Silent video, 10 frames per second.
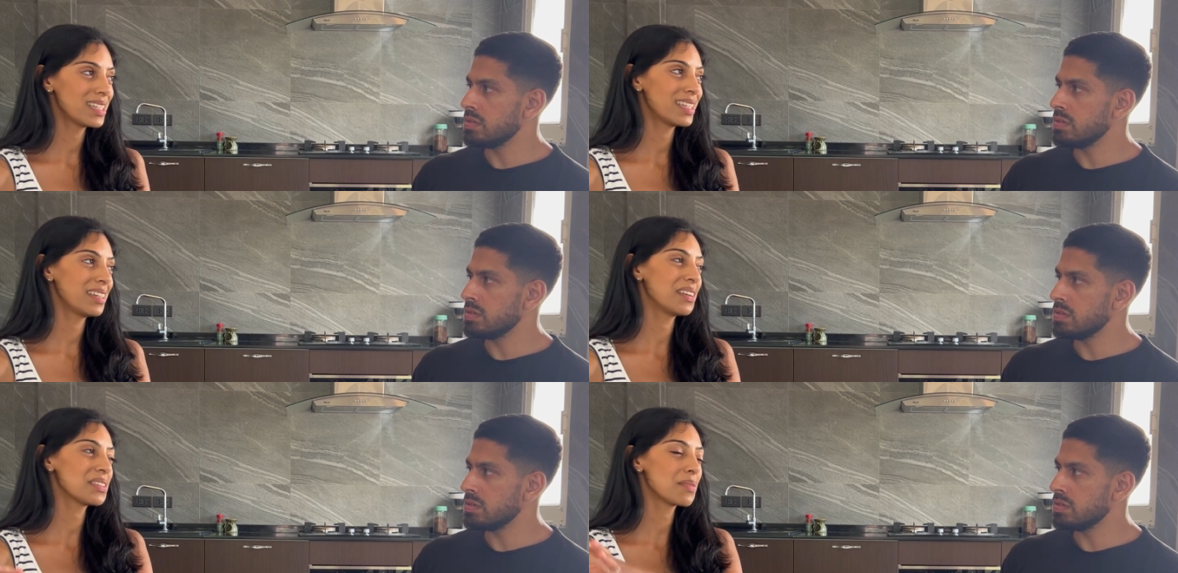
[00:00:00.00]
Speaker 1: and
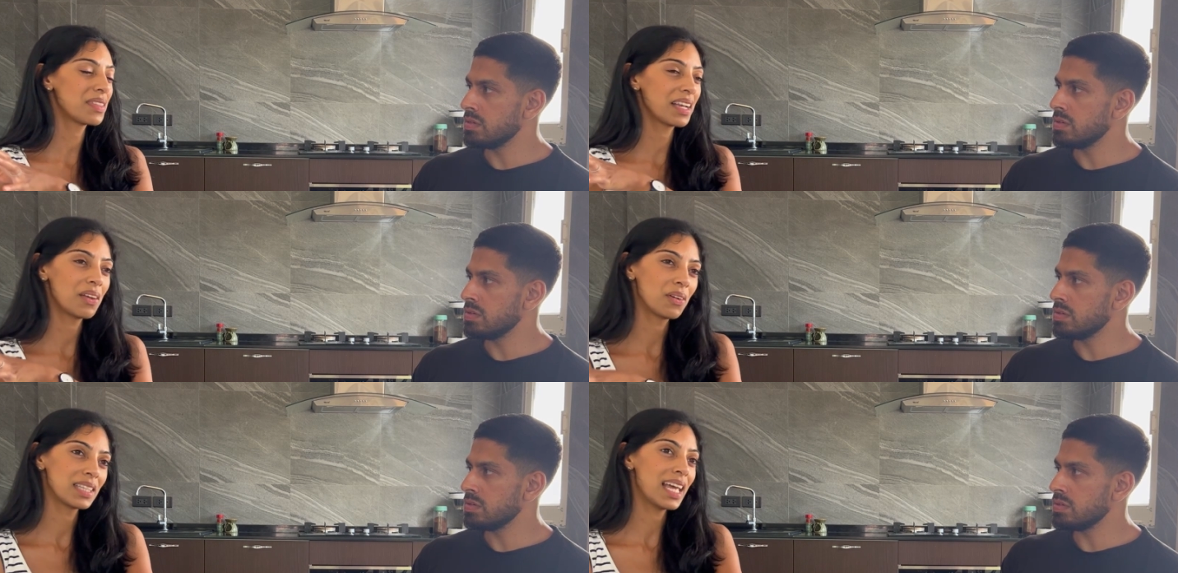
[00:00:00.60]
you know something
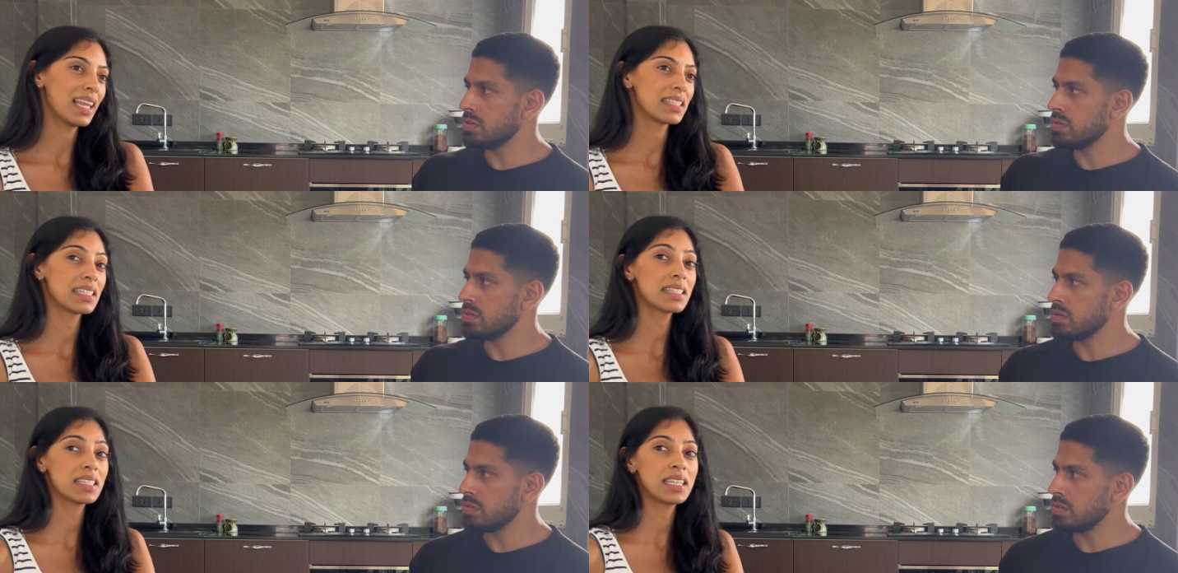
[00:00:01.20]
along that lines it
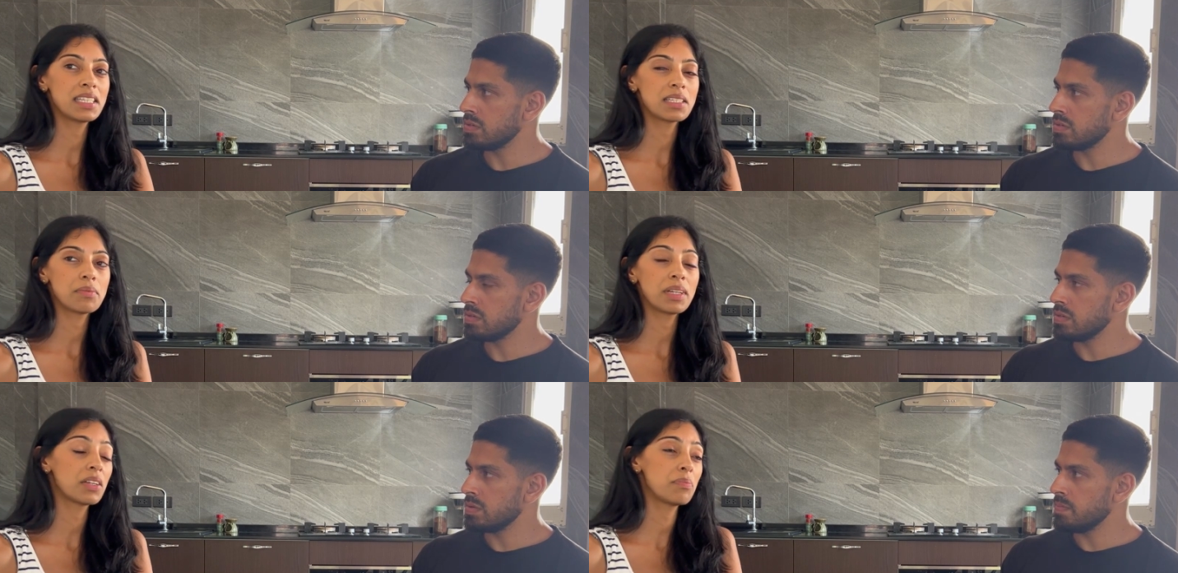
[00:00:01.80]
doesn't need to
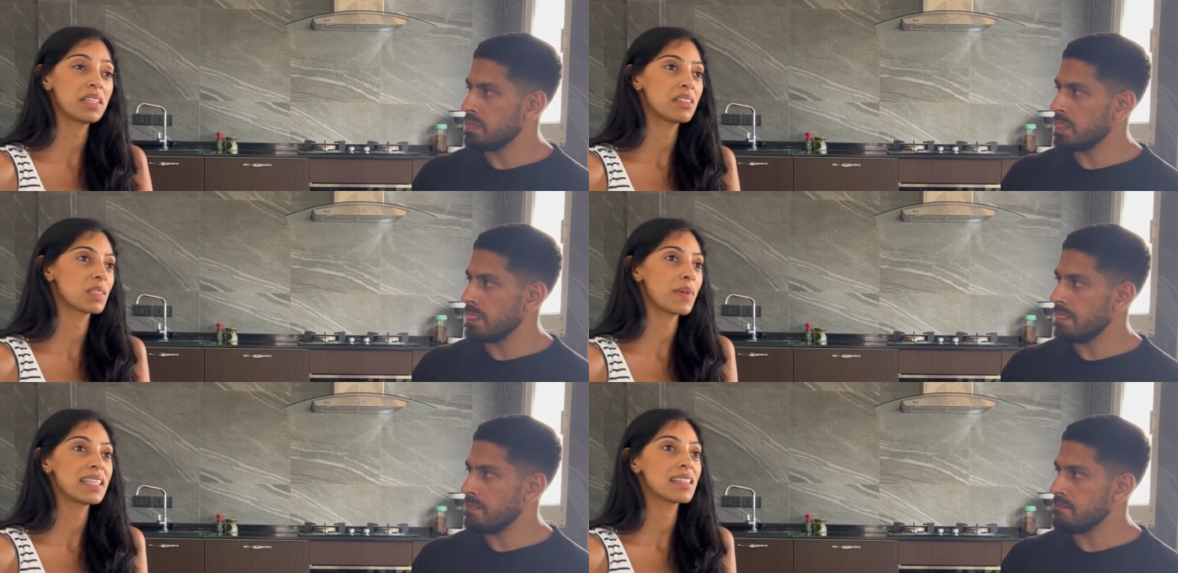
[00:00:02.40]
it could be
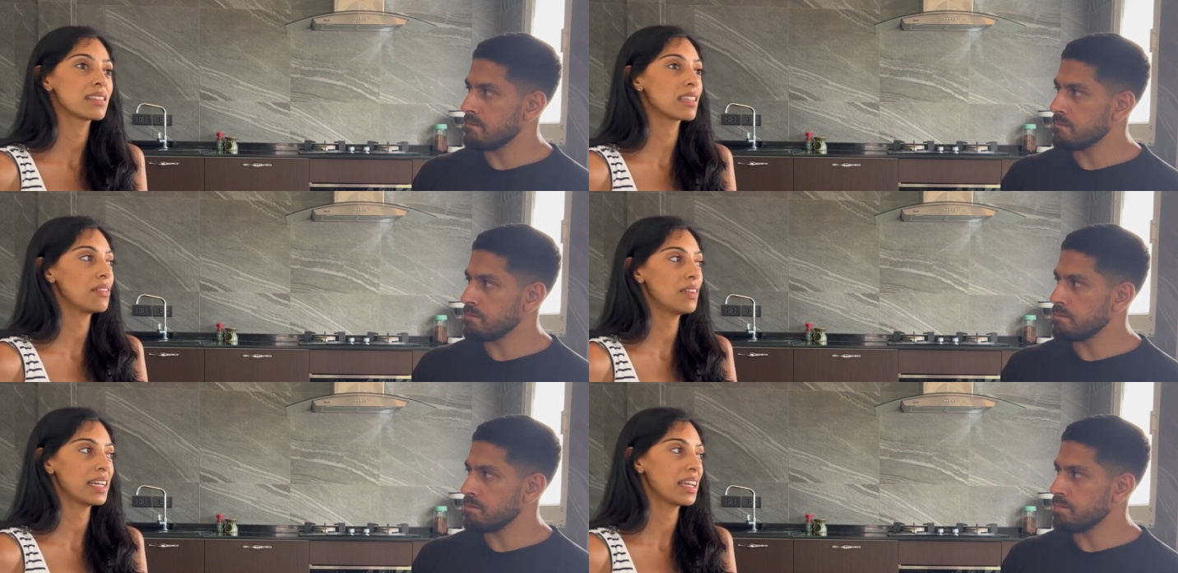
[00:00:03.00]
just basic
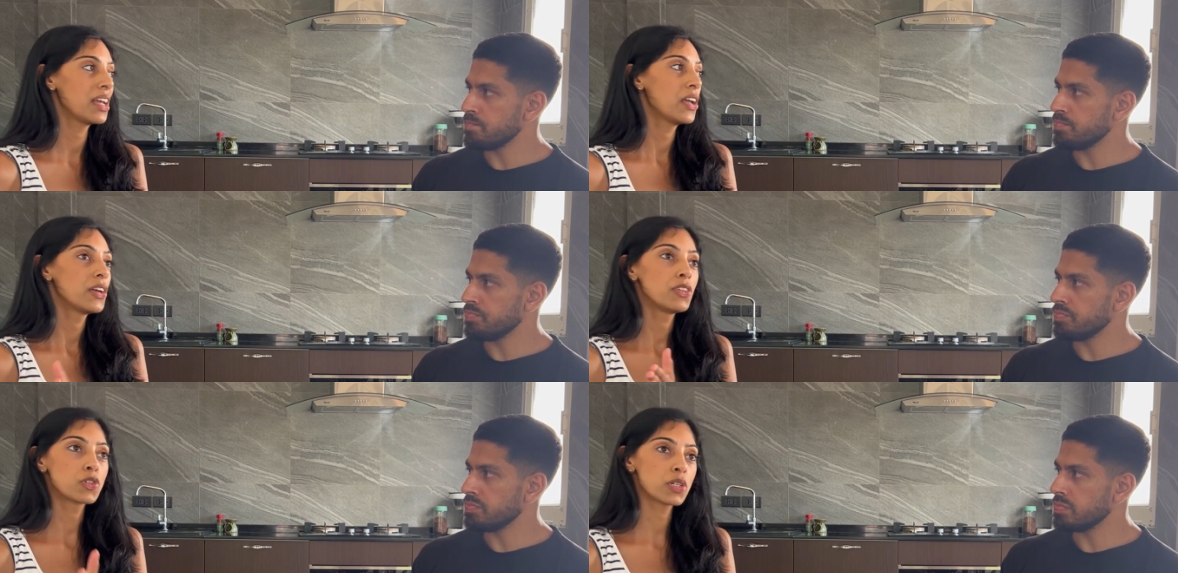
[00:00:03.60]
stuff like
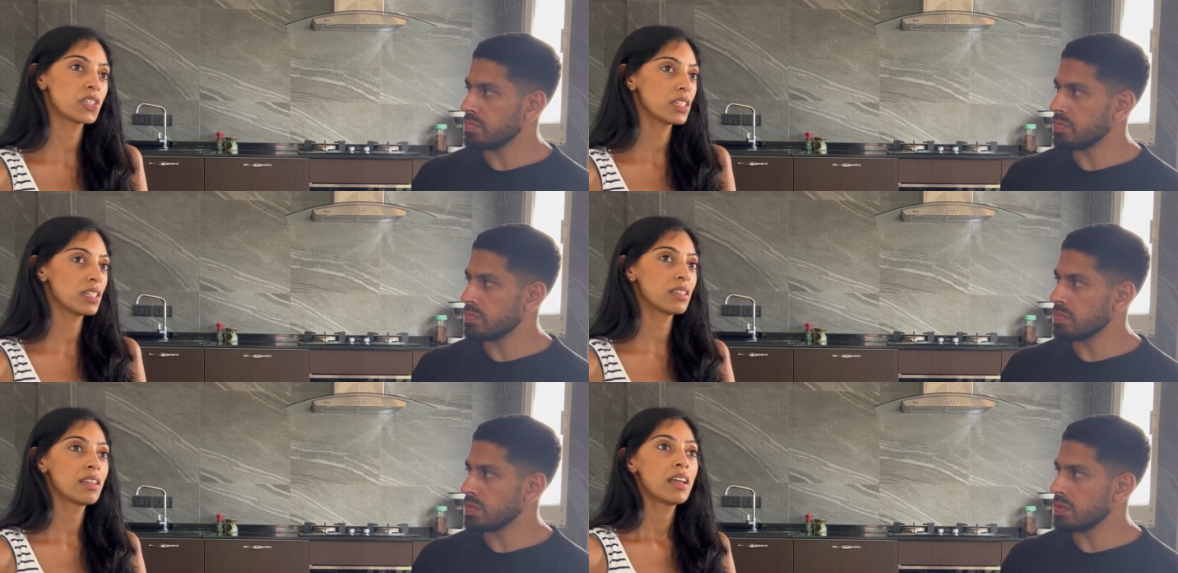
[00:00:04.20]

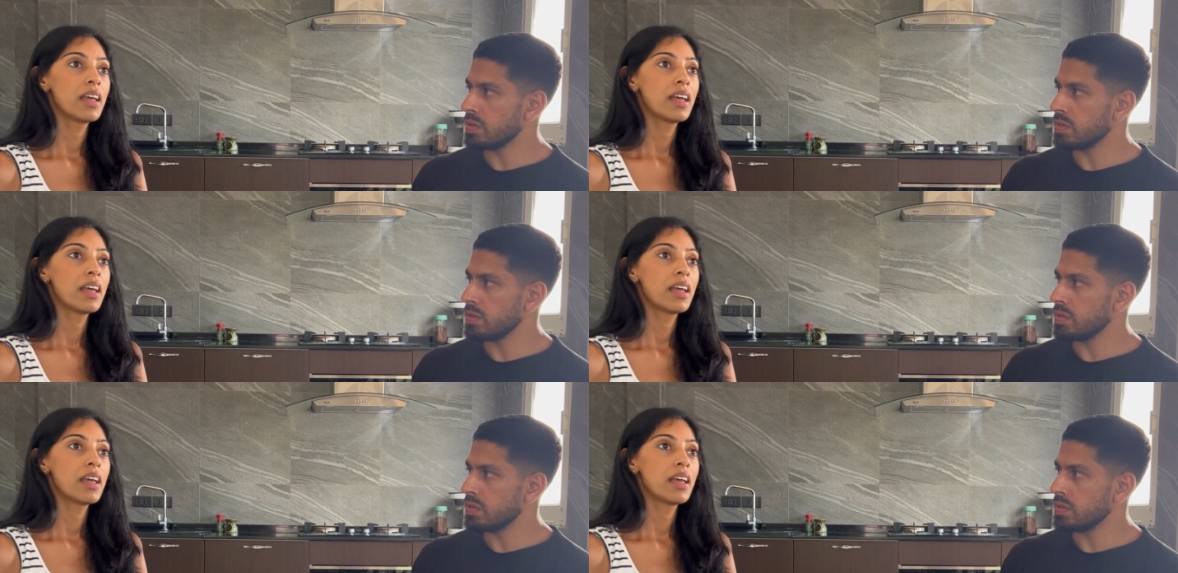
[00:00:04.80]
nutrition